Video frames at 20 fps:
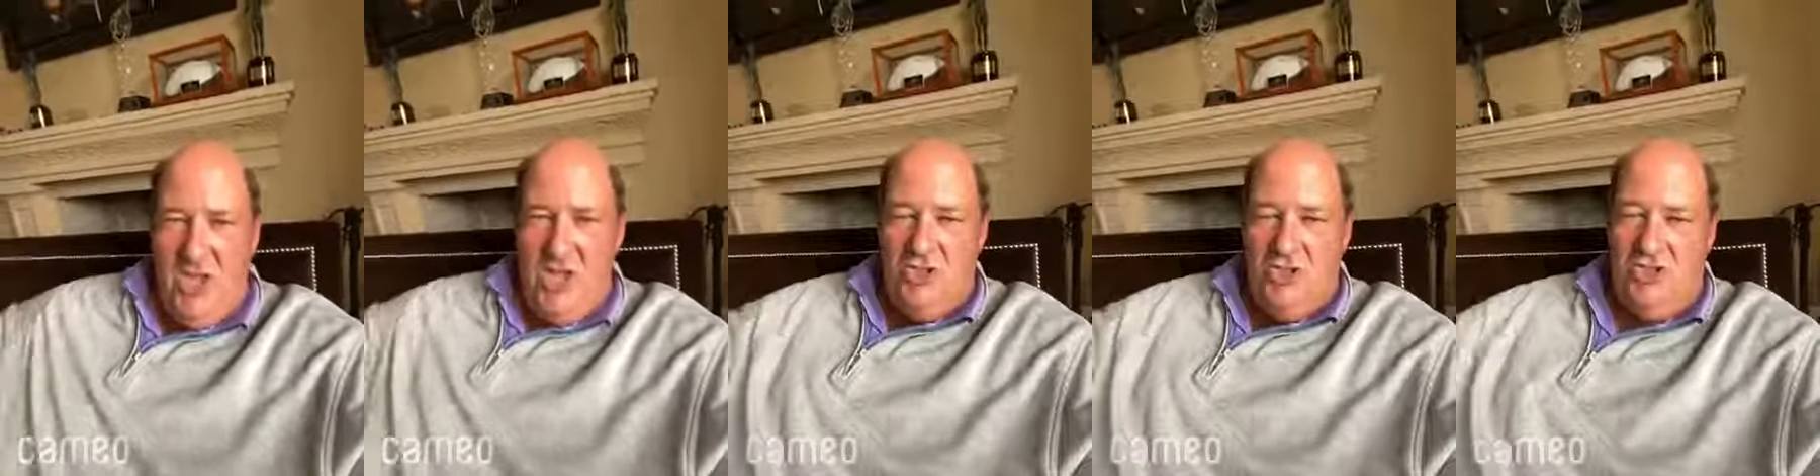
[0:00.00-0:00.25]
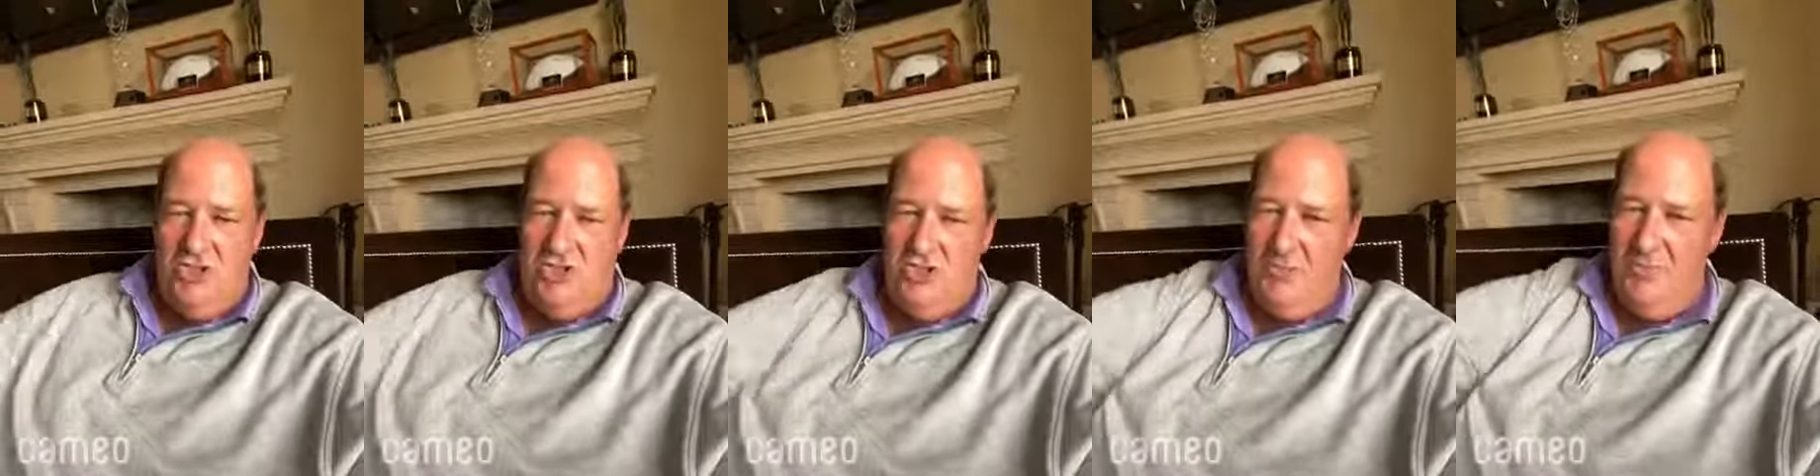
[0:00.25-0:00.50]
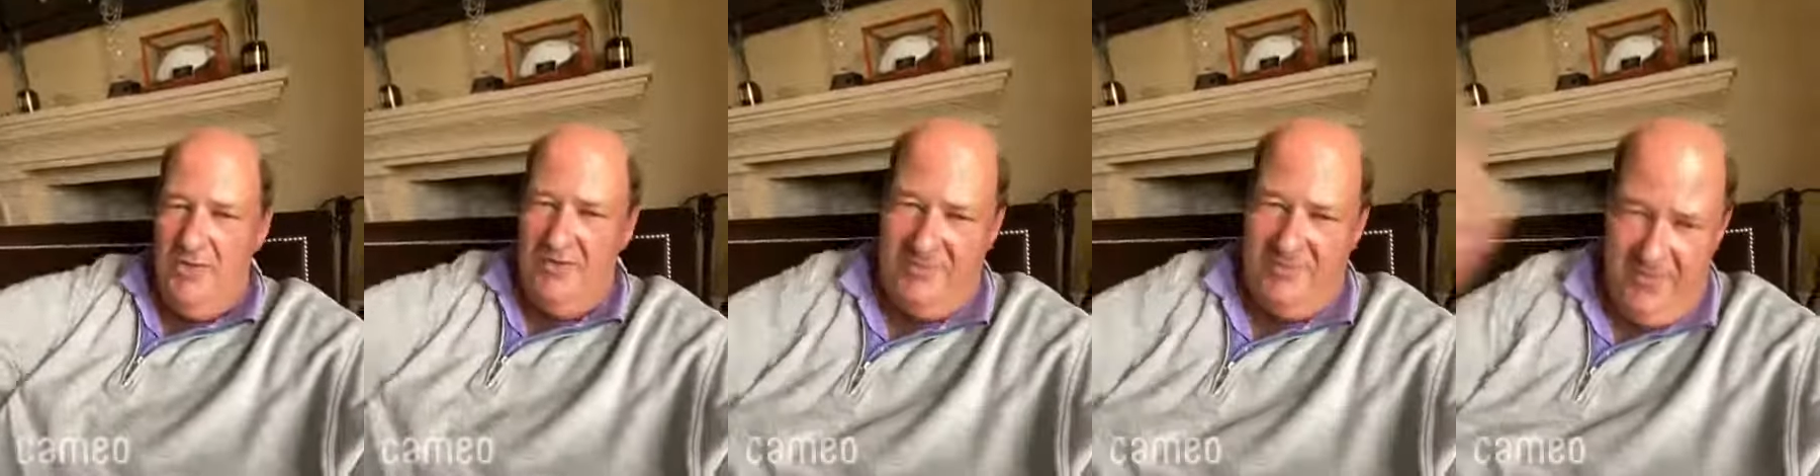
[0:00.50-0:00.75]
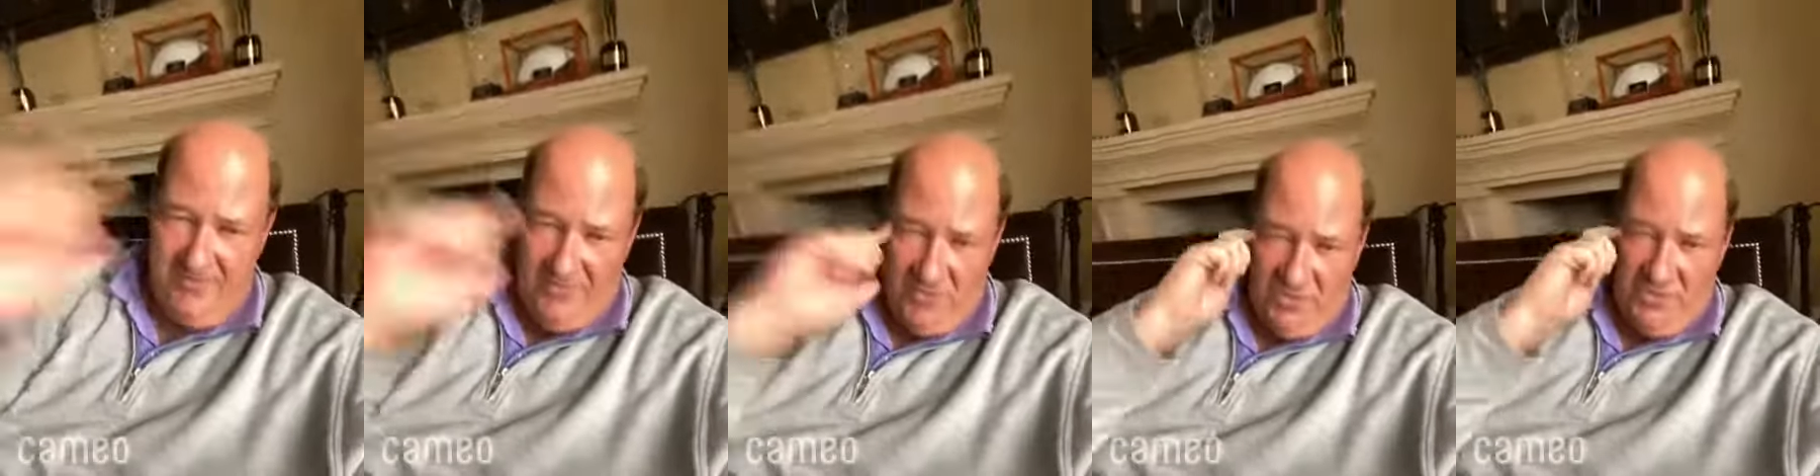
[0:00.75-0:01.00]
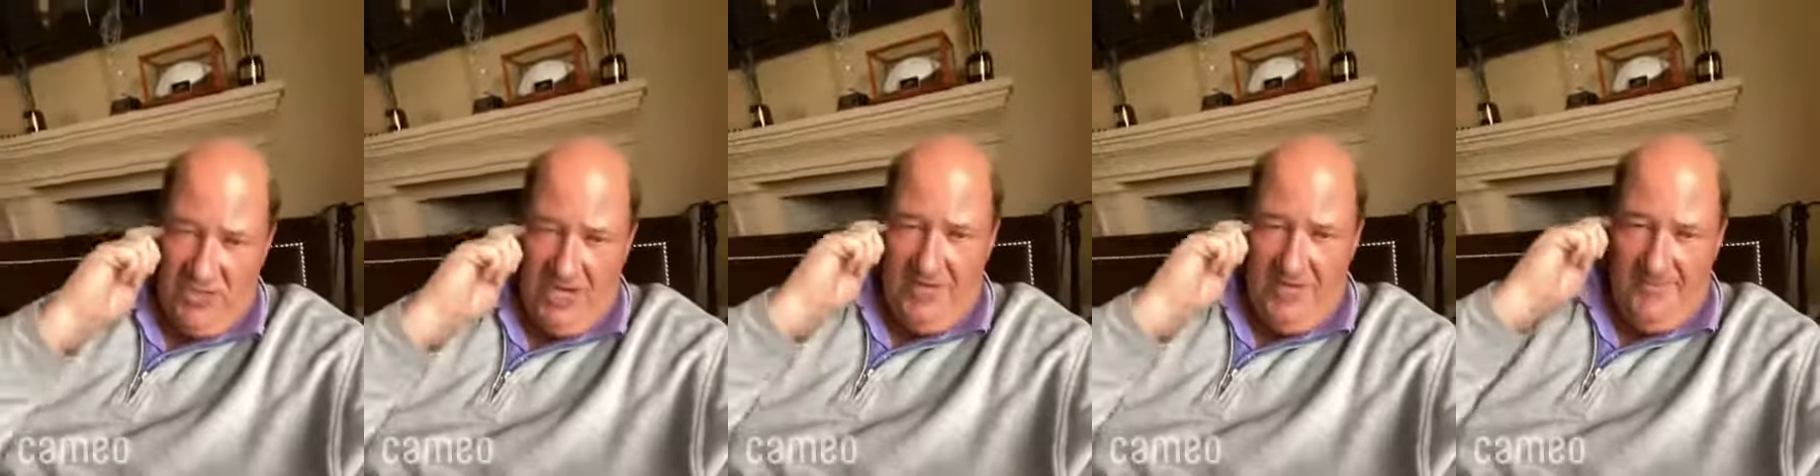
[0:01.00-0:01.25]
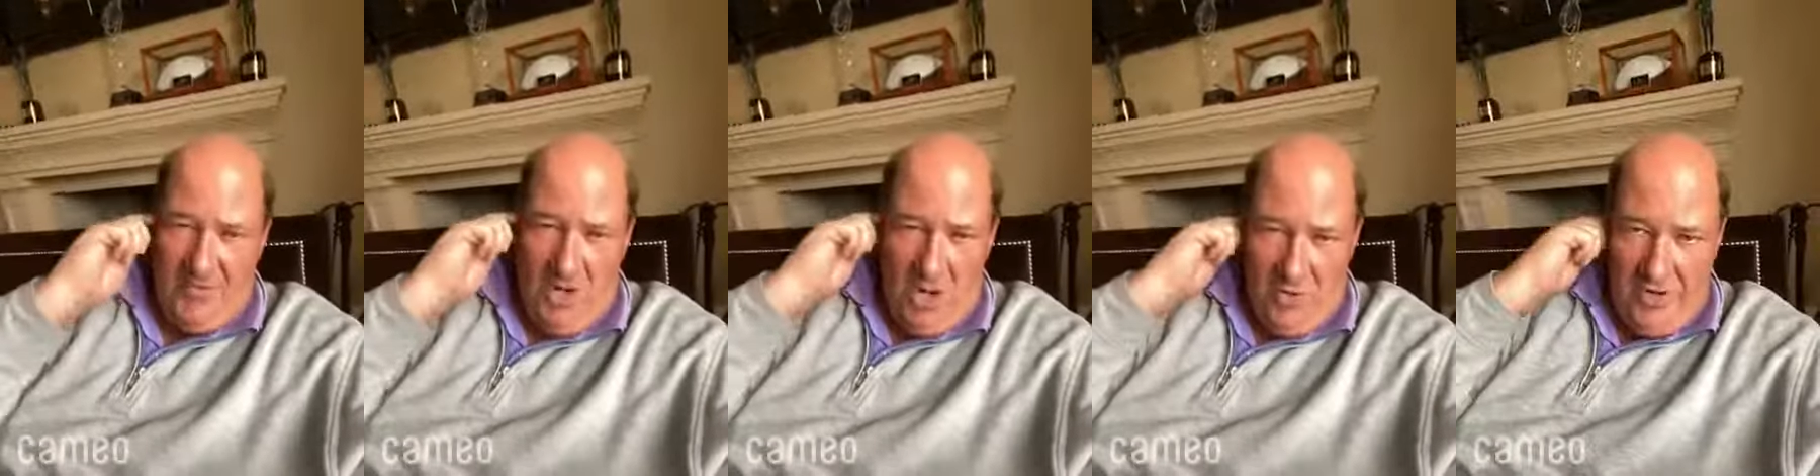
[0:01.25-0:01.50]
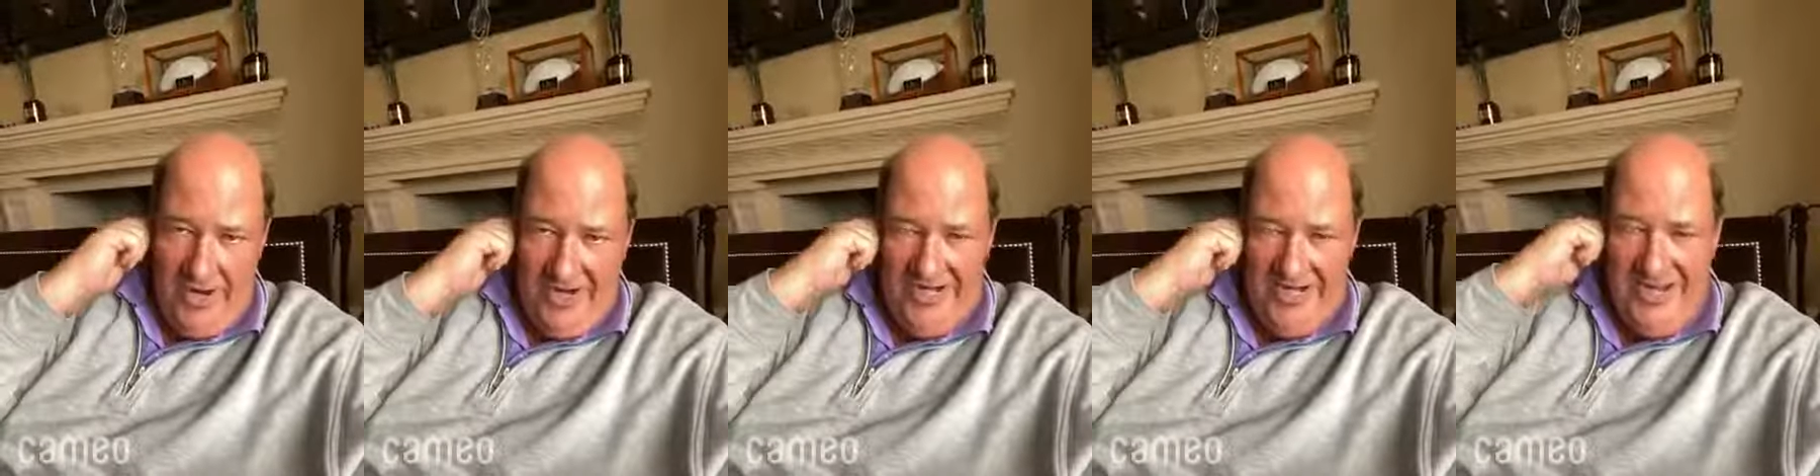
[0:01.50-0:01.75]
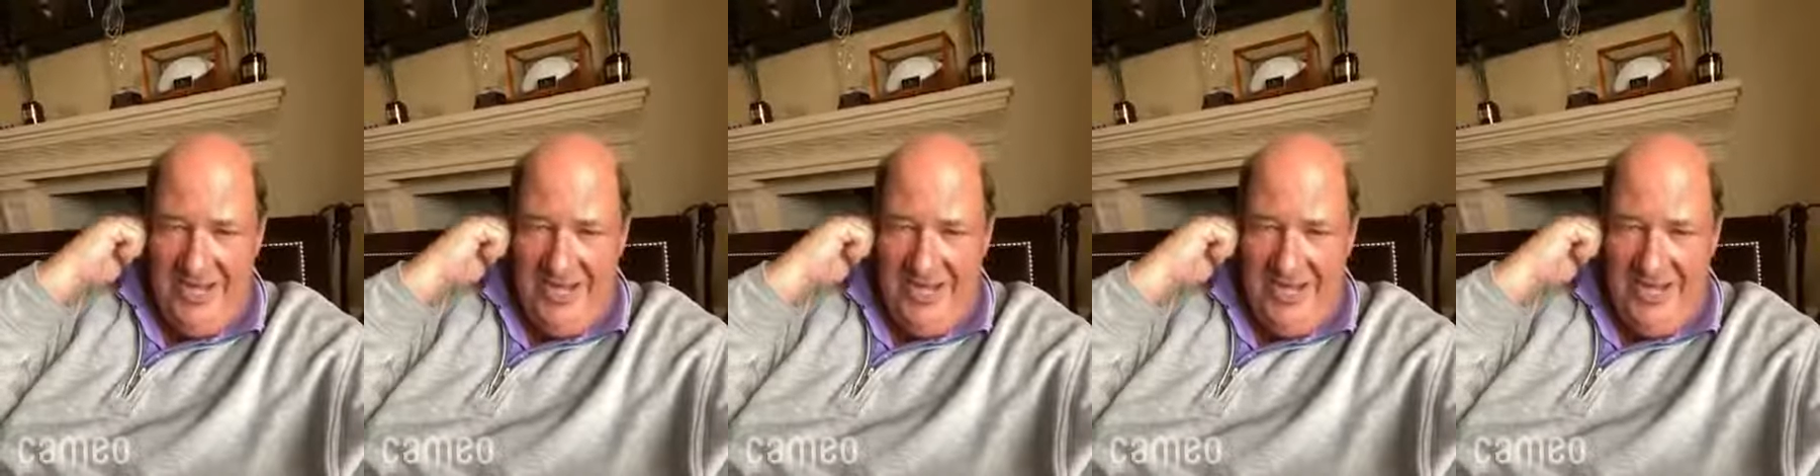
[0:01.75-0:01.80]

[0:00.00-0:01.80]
Just do me a favor, Tom. All right.